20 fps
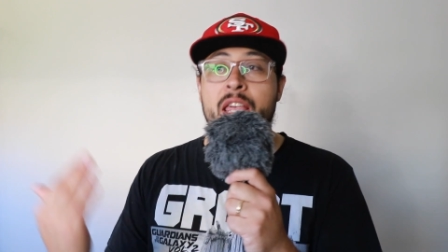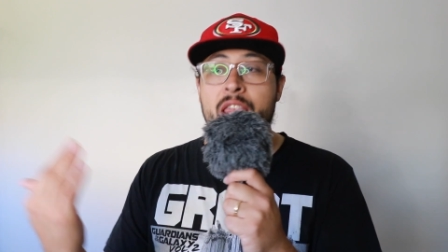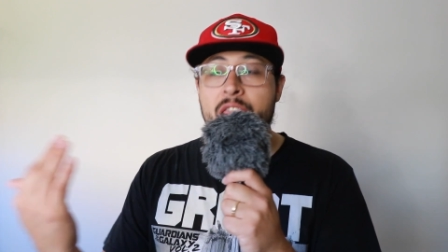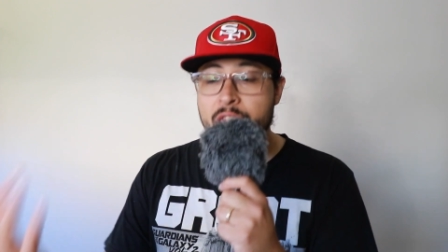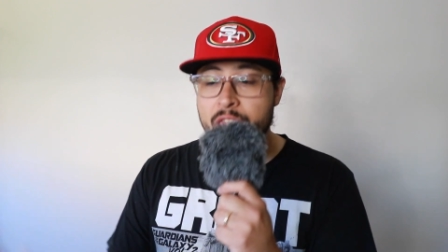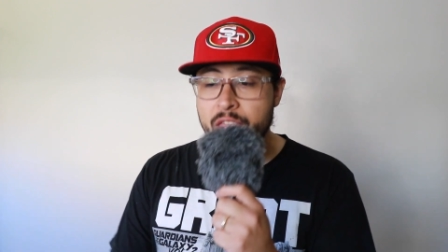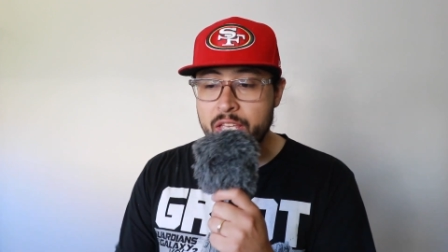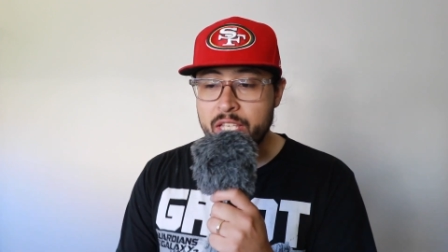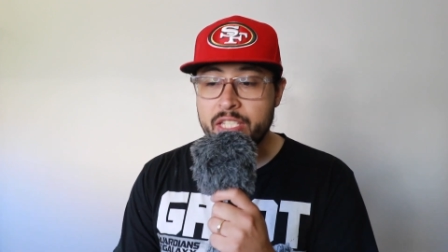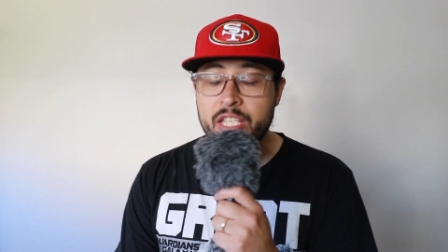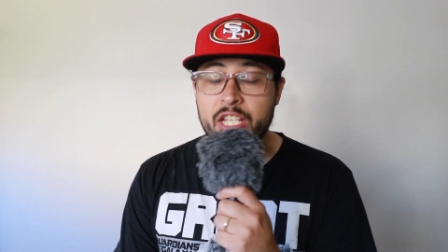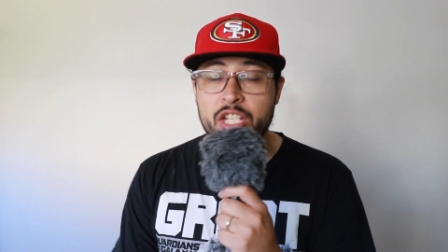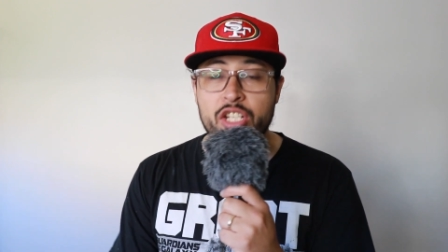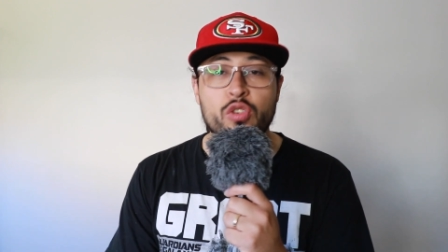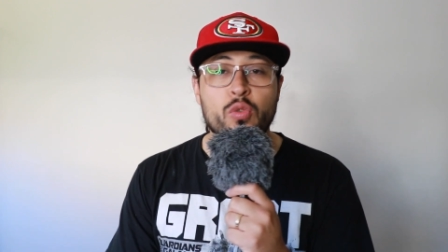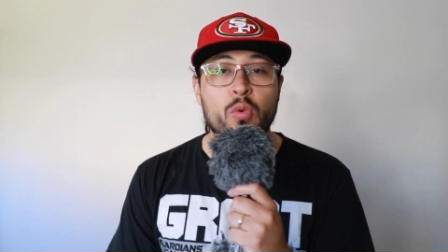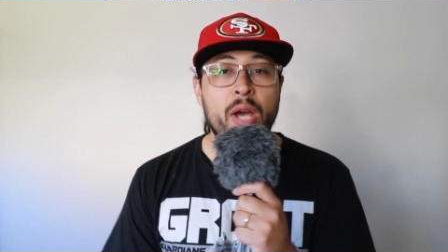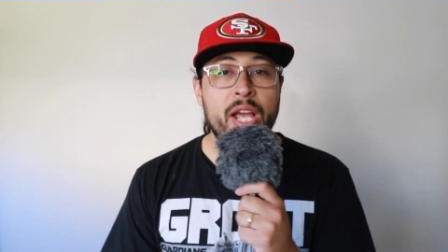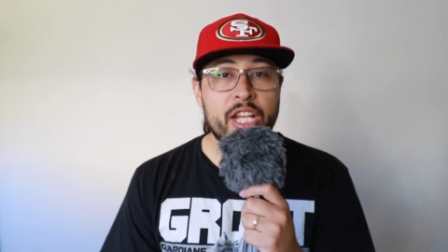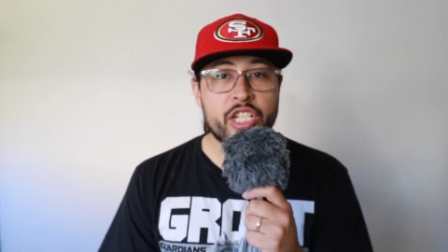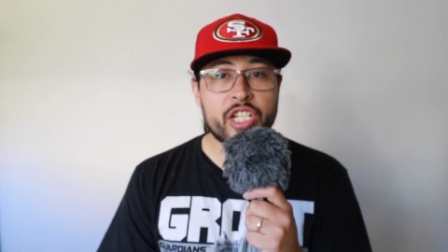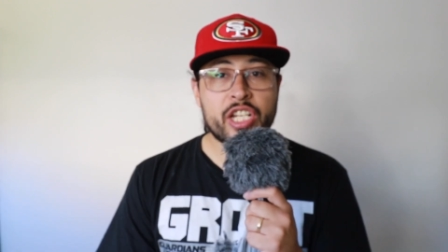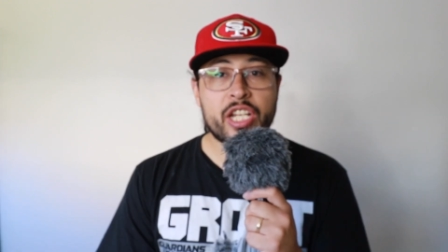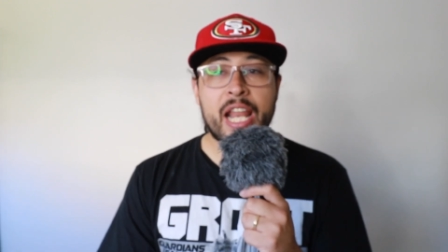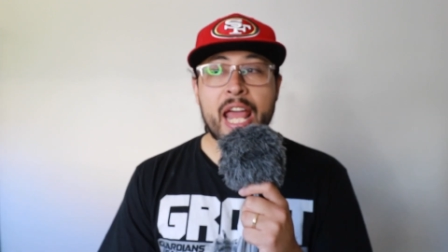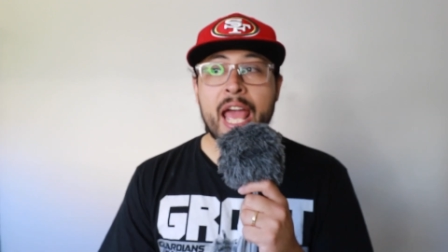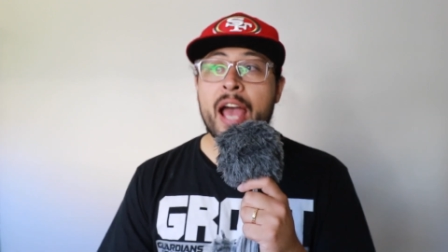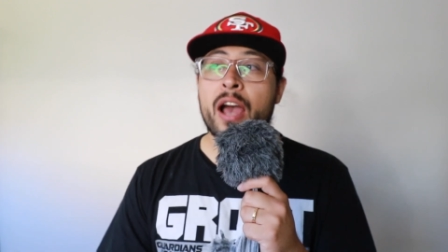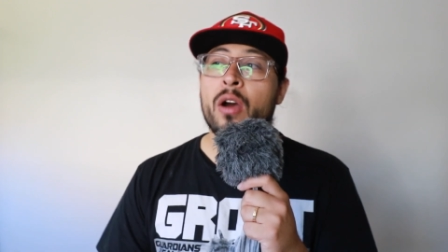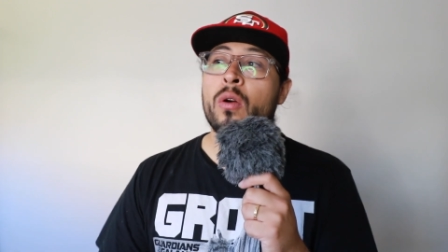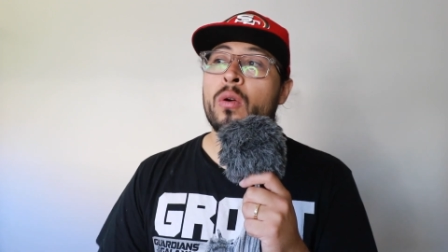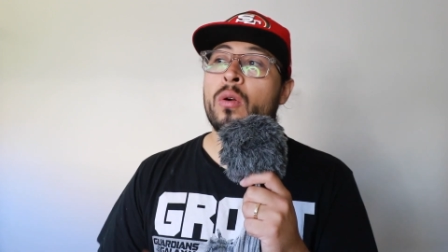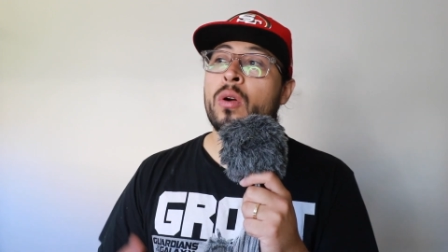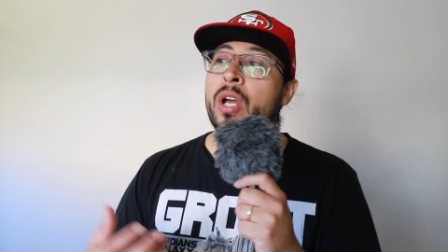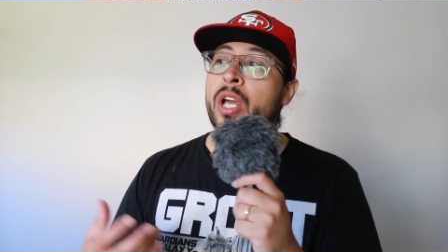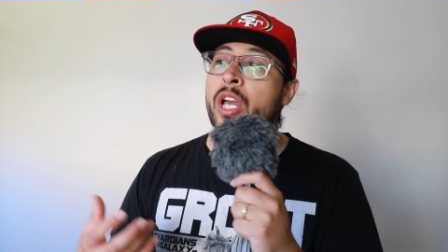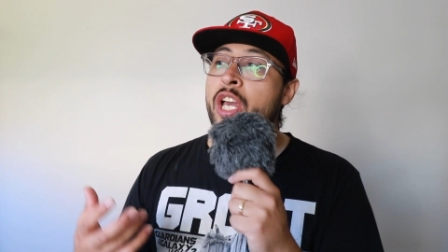this situation now